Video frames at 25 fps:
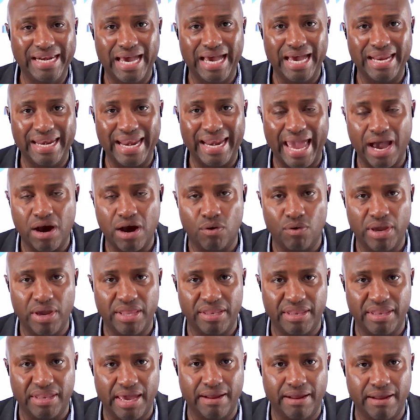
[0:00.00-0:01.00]
now
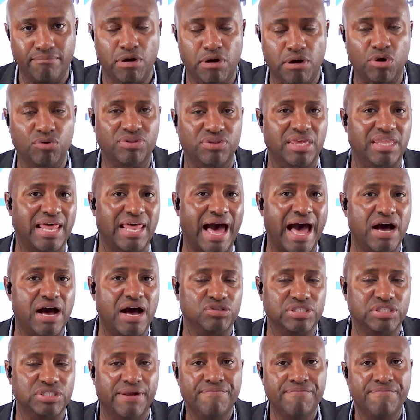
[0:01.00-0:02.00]
and then, both in the
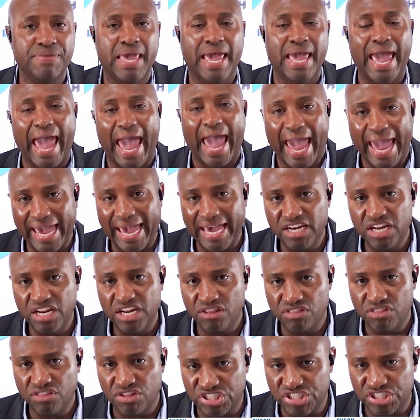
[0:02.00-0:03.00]
House and
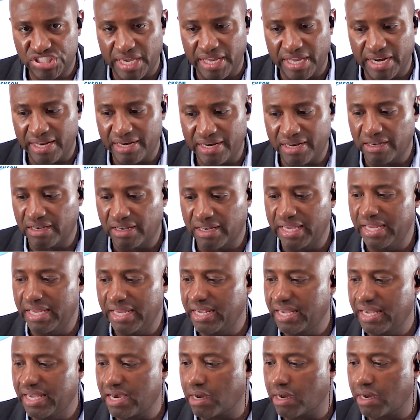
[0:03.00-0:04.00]
the Senate,
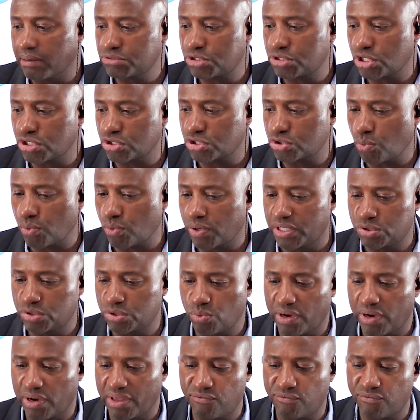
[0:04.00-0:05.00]
leading up to the
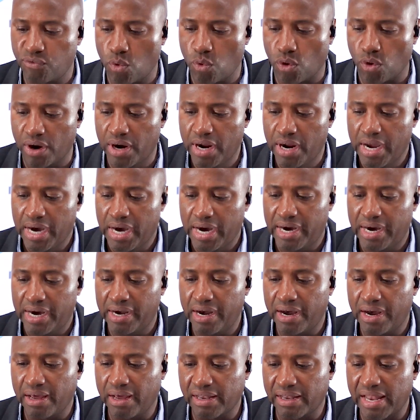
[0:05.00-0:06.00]
2024
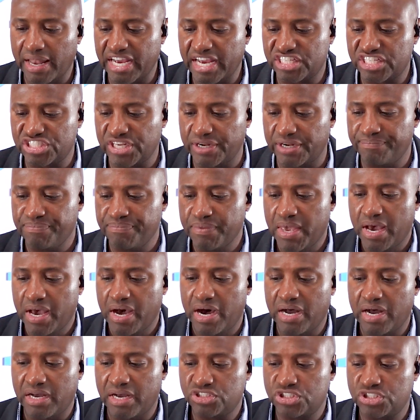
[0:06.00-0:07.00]
election.
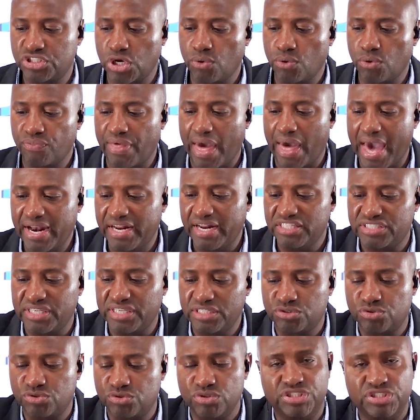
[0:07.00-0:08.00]
So that is
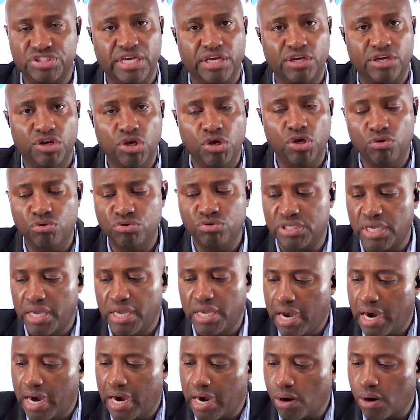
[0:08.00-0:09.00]
interesting news.
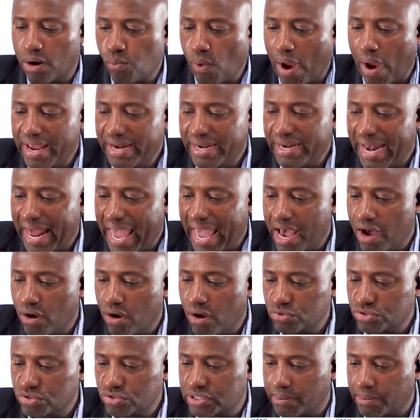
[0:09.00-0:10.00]
Right
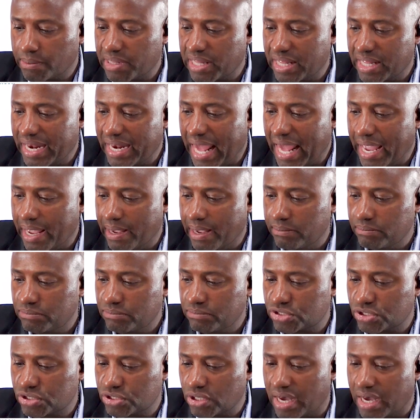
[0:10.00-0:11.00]
now, some of the
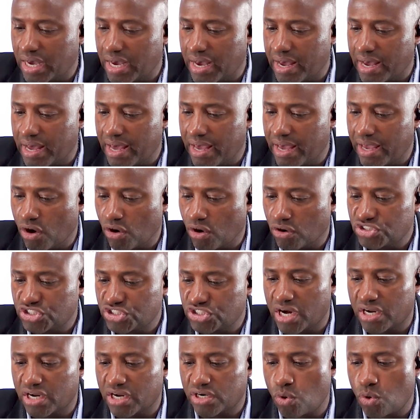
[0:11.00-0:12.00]
names are
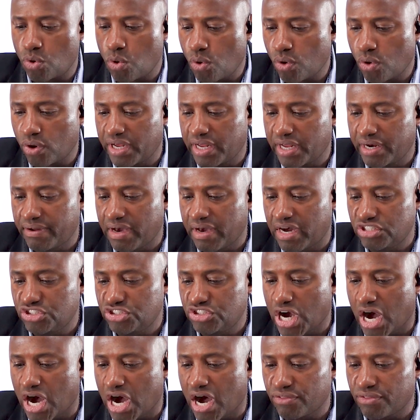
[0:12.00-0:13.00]
John Cornyn,
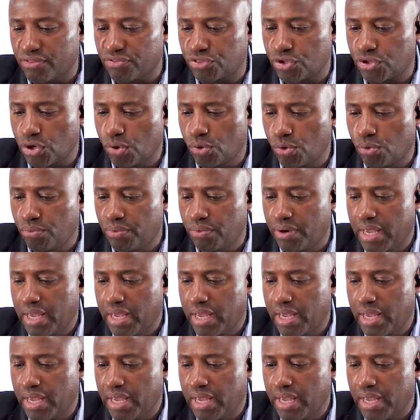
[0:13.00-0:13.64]
John Thune,